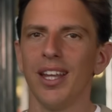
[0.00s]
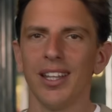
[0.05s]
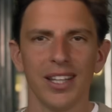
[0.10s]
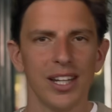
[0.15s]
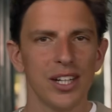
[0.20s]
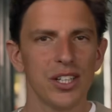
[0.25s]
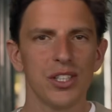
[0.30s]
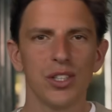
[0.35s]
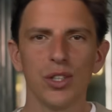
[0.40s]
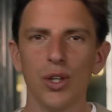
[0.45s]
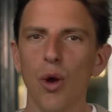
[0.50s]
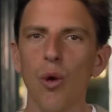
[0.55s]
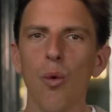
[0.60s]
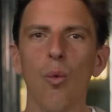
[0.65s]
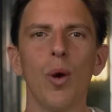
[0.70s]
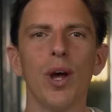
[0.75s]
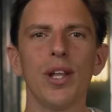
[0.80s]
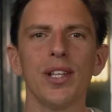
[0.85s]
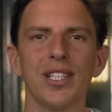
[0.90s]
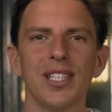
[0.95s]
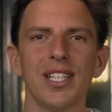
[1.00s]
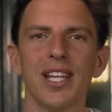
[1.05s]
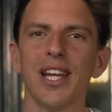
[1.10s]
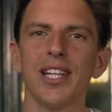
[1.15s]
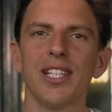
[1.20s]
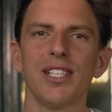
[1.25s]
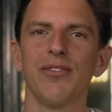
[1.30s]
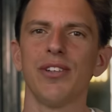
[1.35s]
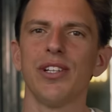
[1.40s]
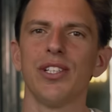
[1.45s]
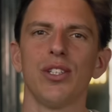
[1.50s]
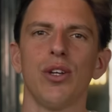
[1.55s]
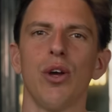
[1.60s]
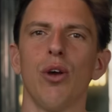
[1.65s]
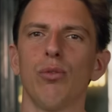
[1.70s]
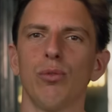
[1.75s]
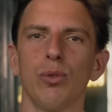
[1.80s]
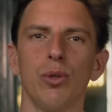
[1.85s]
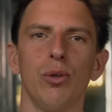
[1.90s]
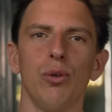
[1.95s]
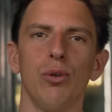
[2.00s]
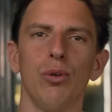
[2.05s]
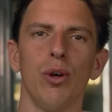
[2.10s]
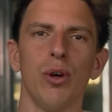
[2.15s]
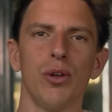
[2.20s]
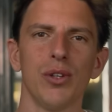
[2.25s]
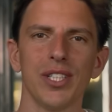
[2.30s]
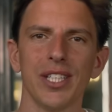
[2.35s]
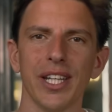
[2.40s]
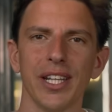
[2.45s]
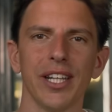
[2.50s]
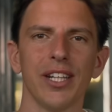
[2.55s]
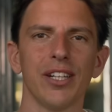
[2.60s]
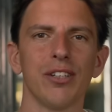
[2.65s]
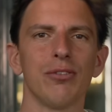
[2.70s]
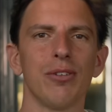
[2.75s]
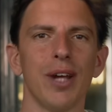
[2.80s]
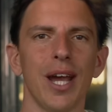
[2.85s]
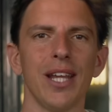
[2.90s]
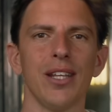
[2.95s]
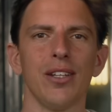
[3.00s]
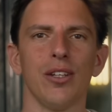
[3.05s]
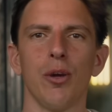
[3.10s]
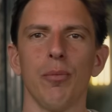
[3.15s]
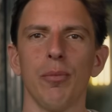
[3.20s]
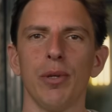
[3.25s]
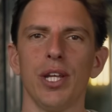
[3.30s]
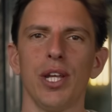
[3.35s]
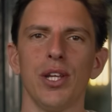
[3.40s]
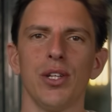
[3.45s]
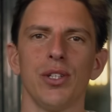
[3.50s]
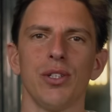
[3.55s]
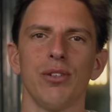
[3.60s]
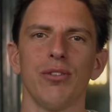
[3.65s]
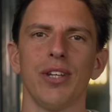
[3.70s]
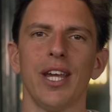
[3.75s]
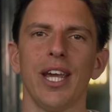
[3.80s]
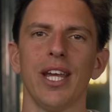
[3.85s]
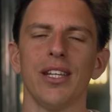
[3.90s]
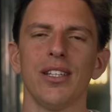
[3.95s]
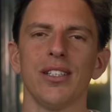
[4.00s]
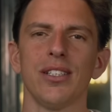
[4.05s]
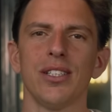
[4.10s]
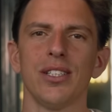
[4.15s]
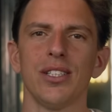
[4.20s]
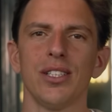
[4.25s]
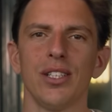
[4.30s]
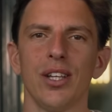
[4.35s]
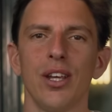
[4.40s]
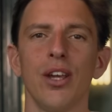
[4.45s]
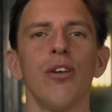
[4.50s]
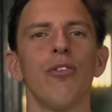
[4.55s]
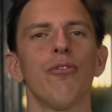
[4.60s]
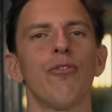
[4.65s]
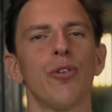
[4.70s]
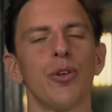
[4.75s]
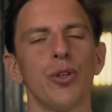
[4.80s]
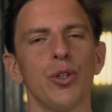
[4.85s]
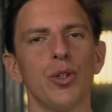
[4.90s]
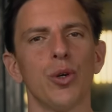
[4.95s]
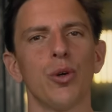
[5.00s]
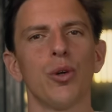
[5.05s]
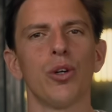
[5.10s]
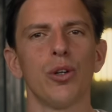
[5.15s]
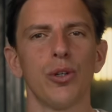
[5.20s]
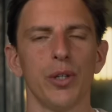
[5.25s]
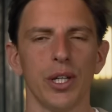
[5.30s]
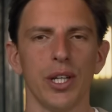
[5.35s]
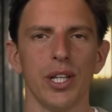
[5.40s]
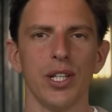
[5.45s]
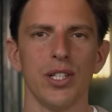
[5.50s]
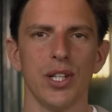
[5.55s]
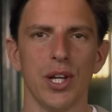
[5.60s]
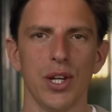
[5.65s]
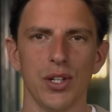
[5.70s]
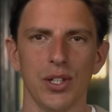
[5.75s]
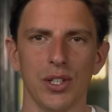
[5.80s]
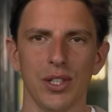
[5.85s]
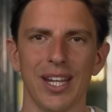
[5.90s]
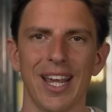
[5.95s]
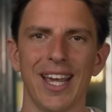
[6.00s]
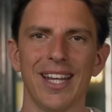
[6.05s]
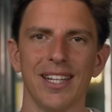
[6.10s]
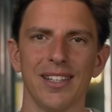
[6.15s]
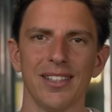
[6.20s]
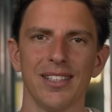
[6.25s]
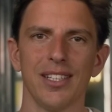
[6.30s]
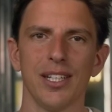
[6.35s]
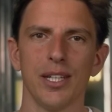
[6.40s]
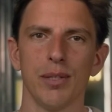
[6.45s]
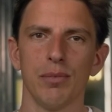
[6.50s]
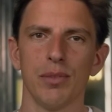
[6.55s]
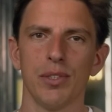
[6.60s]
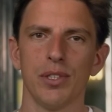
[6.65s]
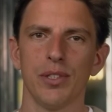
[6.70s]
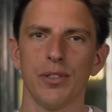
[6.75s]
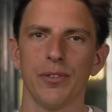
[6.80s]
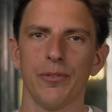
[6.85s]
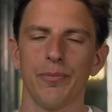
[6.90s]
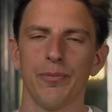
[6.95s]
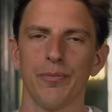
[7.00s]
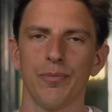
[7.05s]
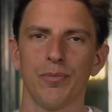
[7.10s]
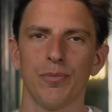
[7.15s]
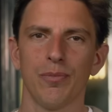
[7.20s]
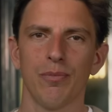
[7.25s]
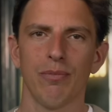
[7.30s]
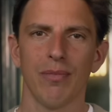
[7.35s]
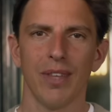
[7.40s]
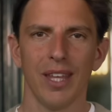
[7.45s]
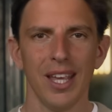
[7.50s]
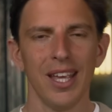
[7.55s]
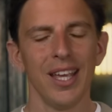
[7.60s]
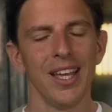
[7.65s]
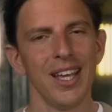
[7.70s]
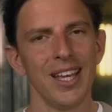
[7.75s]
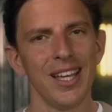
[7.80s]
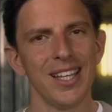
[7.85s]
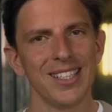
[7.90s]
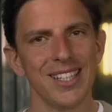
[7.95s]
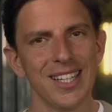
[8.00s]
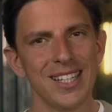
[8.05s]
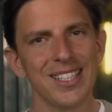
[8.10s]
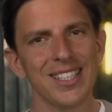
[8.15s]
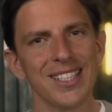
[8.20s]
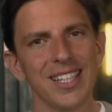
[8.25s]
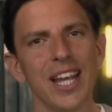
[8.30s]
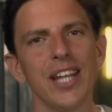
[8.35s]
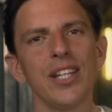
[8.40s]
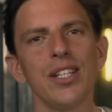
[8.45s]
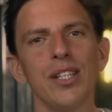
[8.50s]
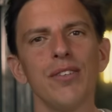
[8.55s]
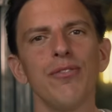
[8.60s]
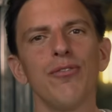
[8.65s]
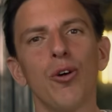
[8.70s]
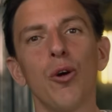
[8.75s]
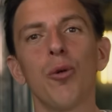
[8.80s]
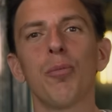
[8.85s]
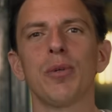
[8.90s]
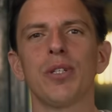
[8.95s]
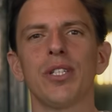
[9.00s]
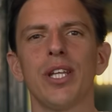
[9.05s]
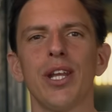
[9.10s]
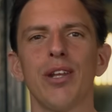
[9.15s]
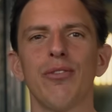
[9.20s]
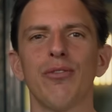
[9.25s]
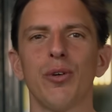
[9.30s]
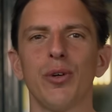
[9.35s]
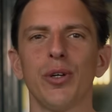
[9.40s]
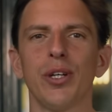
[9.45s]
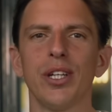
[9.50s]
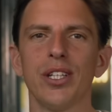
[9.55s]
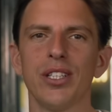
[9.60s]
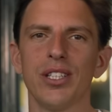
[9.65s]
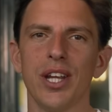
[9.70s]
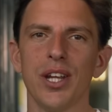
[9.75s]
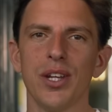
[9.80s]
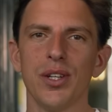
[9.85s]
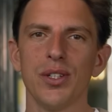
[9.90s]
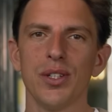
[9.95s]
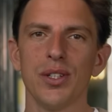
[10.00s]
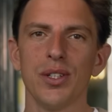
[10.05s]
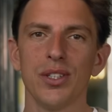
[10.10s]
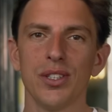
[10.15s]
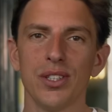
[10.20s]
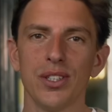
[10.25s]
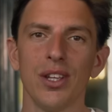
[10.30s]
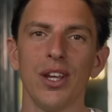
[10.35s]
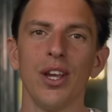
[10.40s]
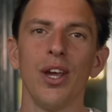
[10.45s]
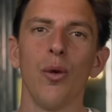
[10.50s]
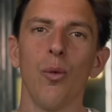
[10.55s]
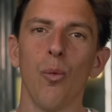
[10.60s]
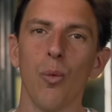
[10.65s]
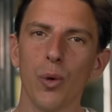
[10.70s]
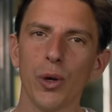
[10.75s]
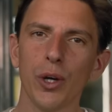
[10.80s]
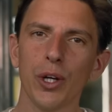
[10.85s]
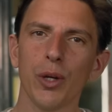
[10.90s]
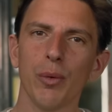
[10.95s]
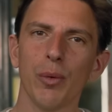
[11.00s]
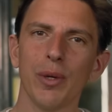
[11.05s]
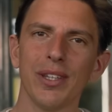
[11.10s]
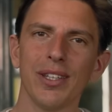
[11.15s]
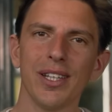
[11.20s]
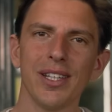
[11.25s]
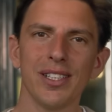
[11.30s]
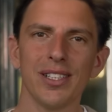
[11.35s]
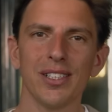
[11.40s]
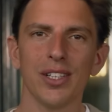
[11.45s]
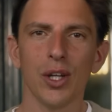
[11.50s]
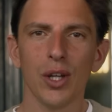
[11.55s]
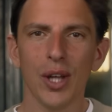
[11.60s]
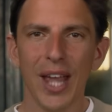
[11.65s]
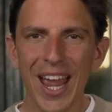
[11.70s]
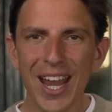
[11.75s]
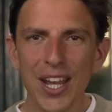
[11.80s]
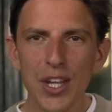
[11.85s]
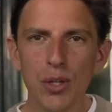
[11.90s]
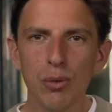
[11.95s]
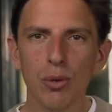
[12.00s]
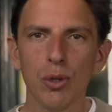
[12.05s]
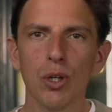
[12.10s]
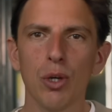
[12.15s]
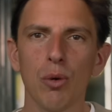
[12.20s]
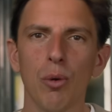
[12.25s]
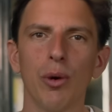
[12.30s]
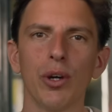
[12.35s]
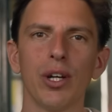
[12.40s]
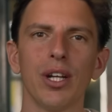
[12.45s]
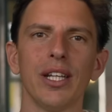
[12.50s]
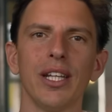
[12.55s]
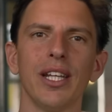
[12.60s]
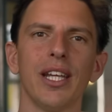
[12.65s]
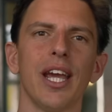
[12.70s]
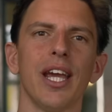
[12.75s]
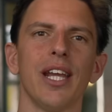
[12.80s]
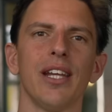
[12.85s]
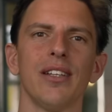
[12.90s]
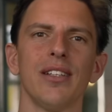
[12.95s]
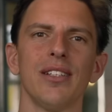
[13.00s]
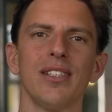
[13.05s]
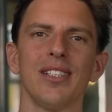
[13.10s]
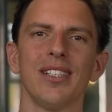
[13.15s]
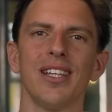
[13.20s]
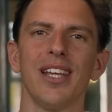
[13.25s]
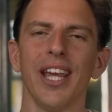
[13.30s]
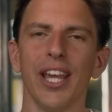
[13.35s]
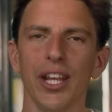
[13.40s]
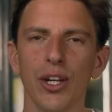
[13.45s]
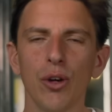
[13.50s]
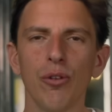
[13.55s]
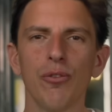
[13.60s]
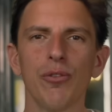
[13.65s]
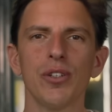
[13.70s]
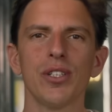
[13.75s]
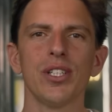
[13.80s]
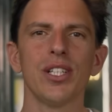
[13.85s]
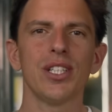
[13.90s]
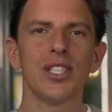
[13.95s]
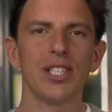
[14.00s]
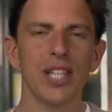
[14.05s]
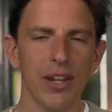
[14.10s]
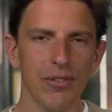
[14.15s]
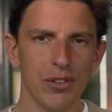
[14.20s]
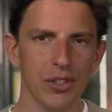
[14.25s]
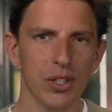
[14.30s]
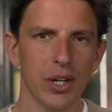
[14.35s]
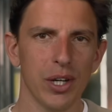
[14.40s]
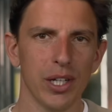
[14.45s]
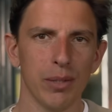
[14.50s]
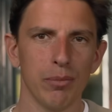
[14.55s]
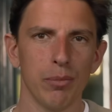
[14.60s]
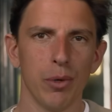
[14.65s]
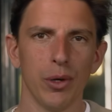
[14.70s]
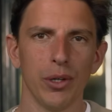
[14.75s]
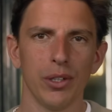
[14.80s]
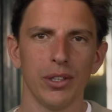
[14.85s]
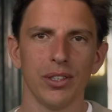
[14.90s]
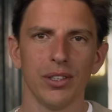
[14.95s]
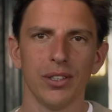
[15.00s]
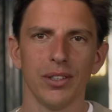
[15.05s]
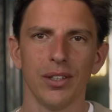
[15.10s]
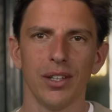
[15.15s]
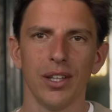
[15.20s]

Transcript: There's no one-size-fits-all rule on setting the right combination of cadences for your organization and its teams. Since 94% of organizations work with this annual quarterly cadence, it offers a safe starting point.